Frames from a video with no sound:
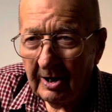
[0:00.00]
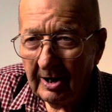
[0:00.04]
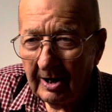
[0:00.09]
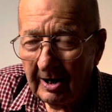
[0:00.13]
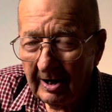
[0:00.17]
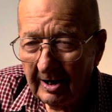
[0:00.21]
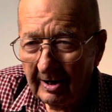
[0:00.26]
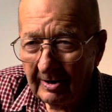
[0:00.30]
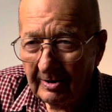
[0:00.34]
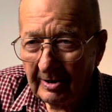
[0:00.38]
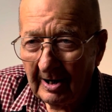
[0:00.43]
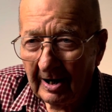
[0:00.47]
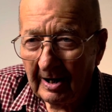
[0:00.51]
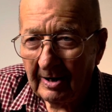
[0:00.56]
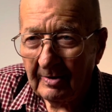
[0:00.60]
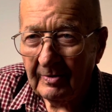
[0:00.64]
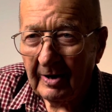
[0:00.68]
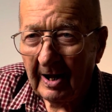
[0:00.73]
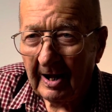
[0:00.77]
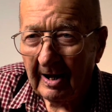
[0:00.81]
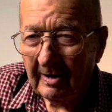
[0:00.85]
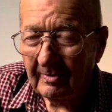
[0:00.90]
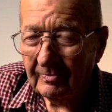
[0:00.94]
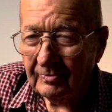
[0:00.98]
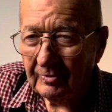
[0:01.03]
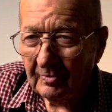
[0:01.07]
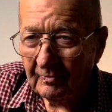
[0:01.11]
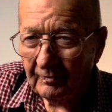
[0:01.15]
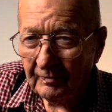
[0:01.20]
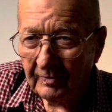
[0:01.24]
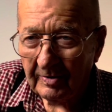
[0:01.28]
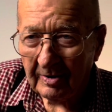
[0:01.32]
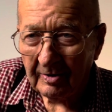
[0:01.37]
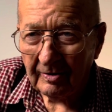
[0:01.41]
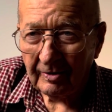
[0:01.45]
and I'd have to
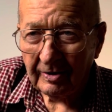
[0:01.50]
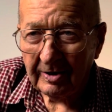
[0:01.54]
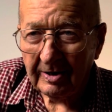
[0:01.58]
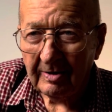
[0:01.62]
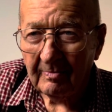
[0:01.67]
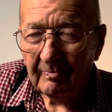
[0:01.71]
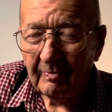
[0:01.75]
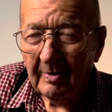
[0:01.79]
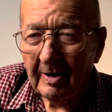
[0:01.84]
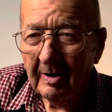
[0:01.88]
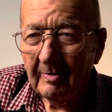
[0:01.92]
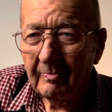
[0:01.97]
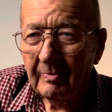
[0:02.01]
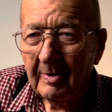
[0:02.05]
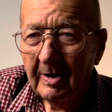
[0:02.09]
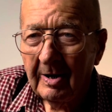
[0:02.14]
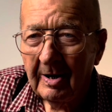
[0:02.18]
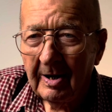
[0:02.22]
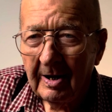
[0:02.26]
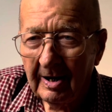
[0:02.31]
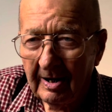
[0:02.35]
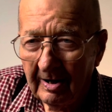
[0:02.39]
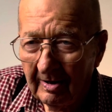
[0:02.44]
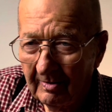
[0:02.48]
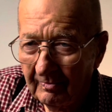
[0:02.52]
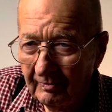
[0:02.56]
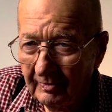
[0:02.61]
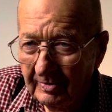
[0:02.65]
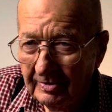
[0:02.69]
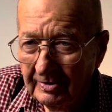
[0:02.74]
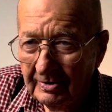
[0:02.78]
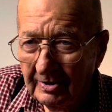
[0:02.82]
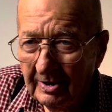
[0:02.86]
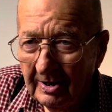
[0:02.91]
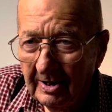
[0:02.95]
fill them up
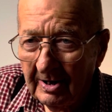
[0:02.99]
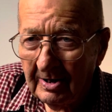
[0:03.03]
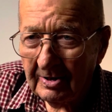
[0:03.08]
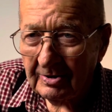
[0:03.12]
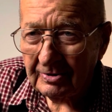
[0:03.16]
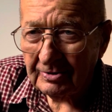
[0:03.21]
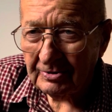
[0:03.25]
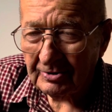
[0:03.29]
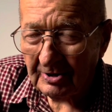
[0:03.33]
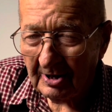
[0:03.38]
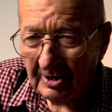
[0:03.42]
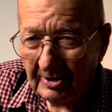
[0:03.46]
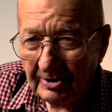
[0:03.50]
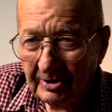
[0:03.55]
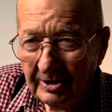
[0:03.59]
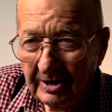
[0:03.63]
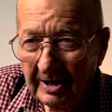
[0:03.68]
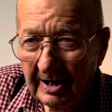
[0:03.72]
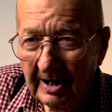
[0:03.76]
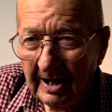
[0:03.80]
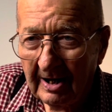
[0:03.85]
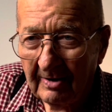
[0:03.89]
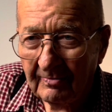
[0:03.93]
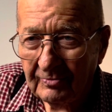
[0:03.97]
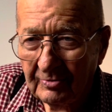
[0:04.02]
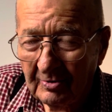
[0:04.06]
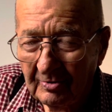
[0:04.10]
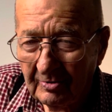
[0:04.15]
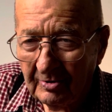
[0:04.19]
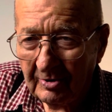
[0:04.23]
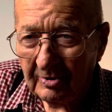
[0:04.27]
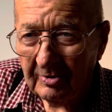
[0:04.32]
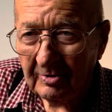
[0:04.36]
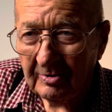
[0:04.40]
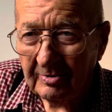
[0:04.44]
every Sunday
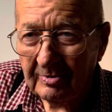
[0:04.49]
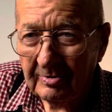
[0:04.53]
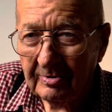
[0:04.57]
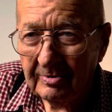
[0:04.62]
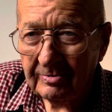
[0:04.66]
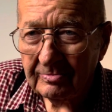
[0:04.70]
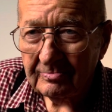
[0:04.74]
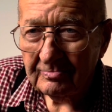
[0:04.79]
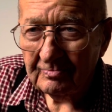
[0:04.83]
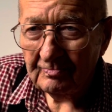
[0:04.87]
afternoon.